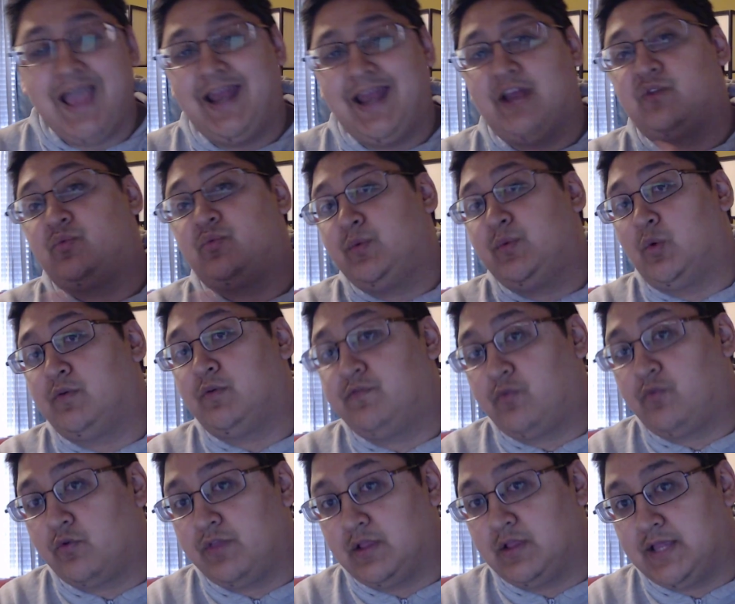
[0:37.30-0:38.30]
and how to reroll
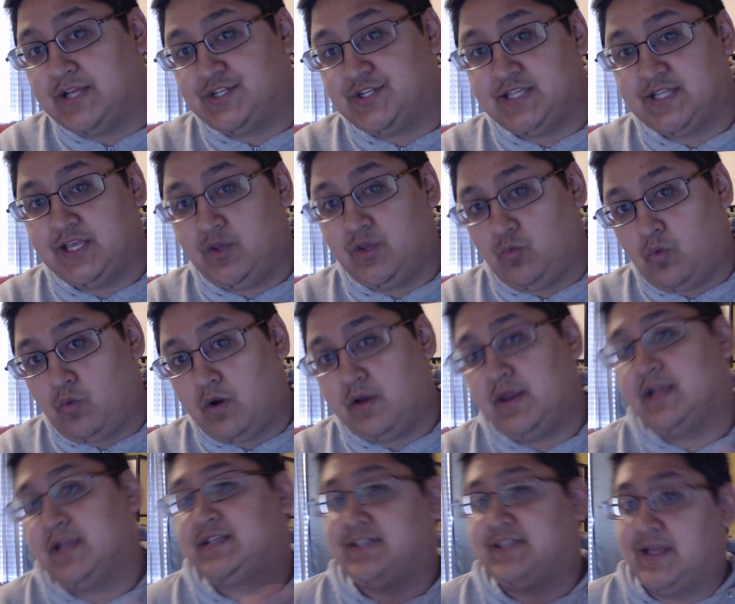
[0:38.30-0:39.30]
for the legends that you
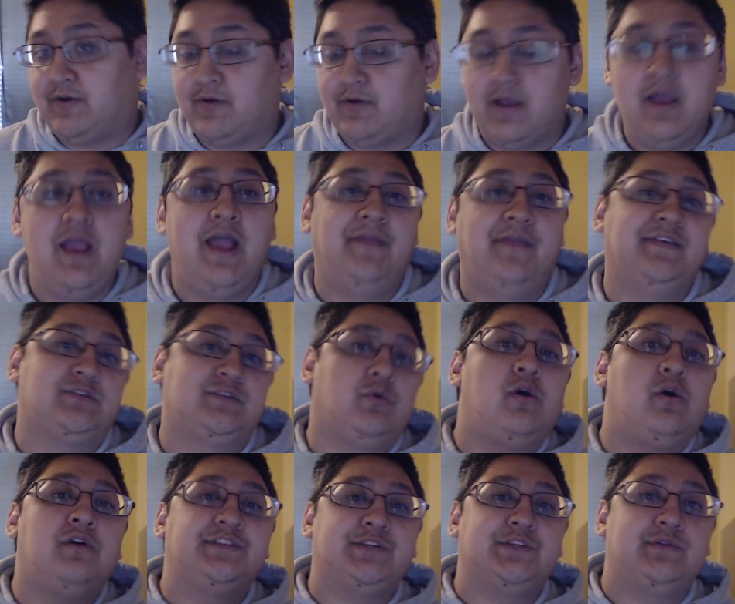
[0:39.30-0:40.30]
want, et cetera. And this will
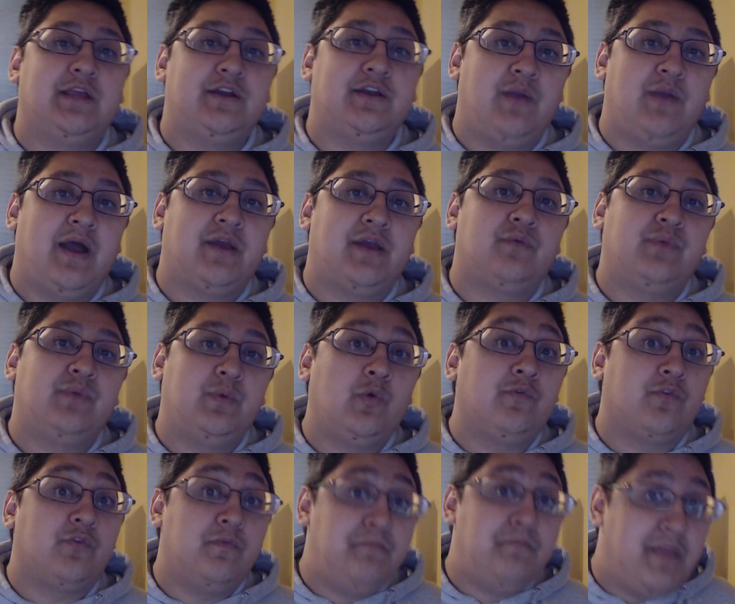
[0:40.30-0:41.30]
also tell you how to reroll
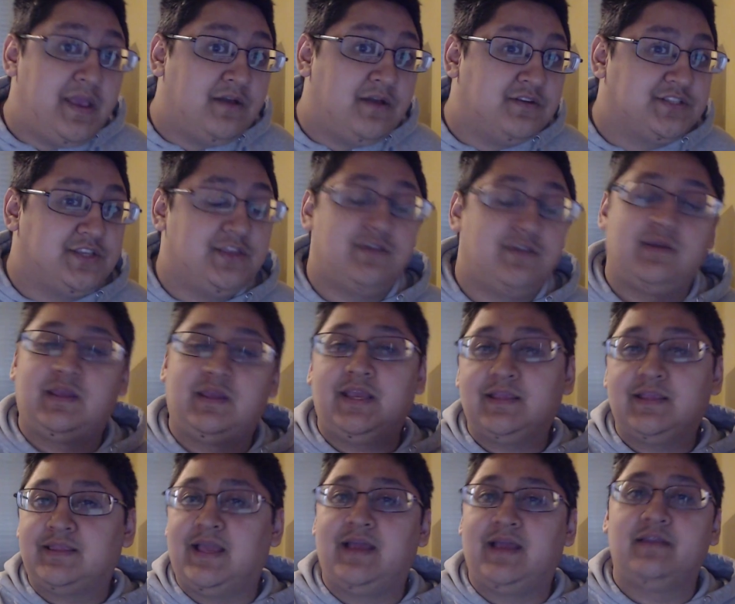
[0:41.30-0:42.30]
for mail so you can
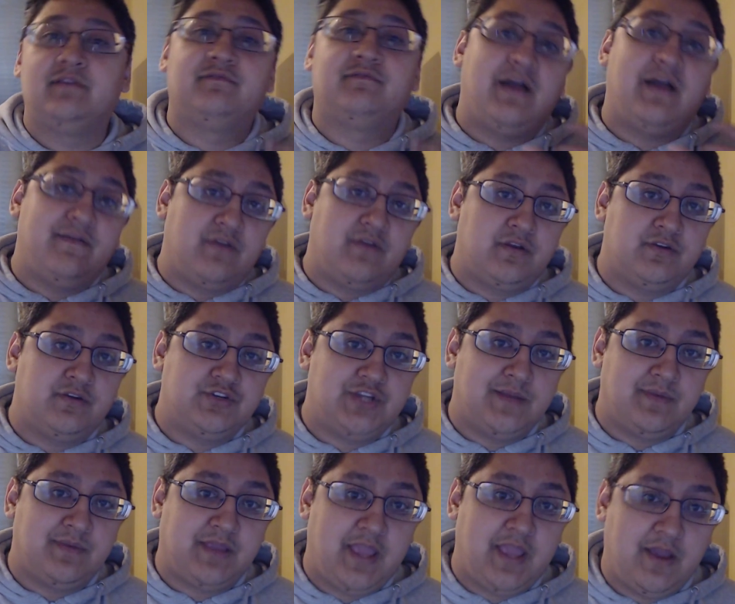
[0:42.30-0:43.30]
get that five hundred
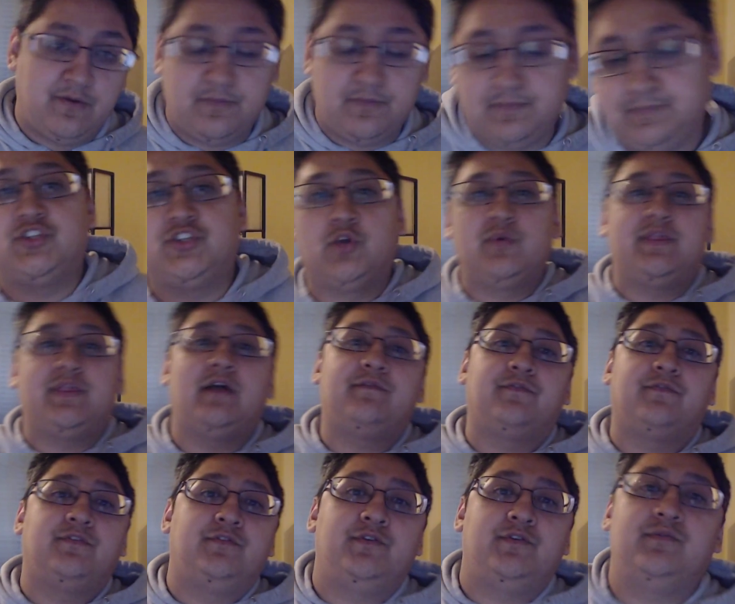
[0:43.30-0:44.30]
gem account. So without
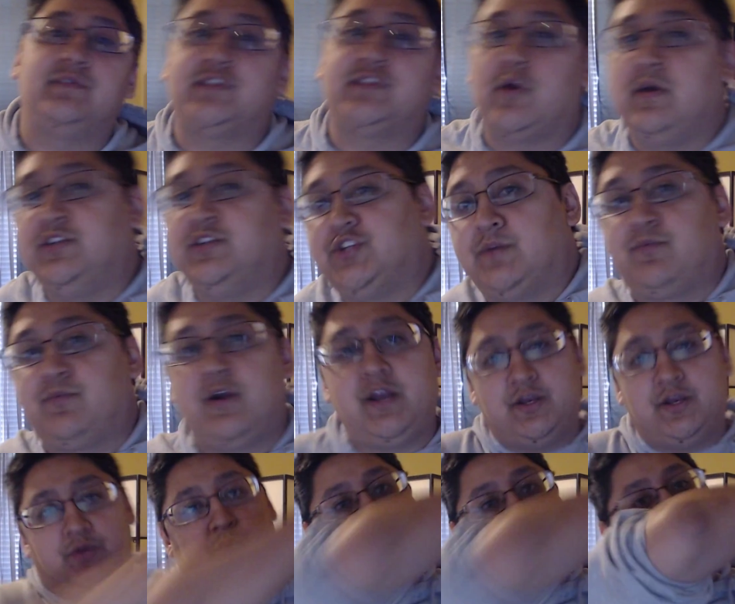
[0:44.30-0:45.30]
further ado, let's go ahead and jump right into it.